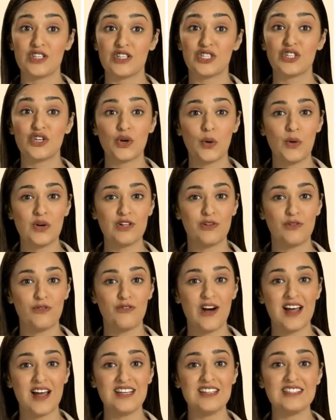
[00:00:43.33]
to store your
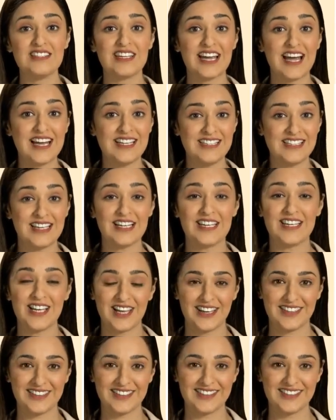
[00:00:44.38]
files and
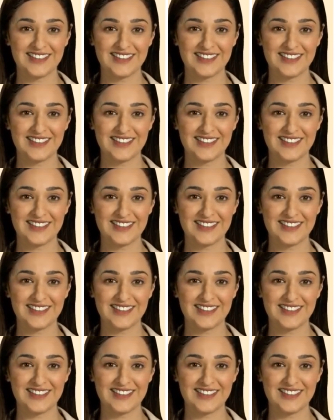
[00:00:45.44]
data.